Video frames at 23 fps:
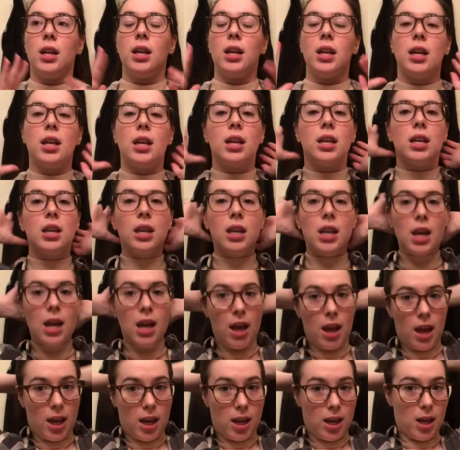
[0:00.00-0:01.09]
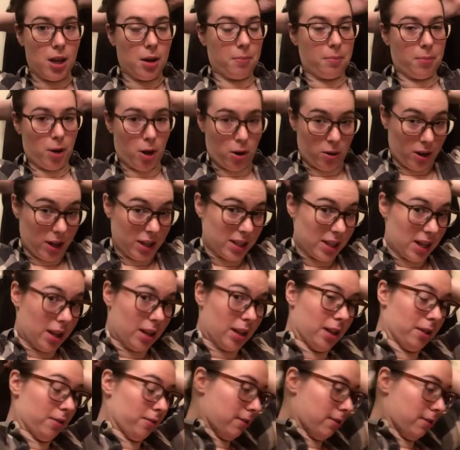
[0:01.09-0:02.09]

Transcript: in a ponytail, a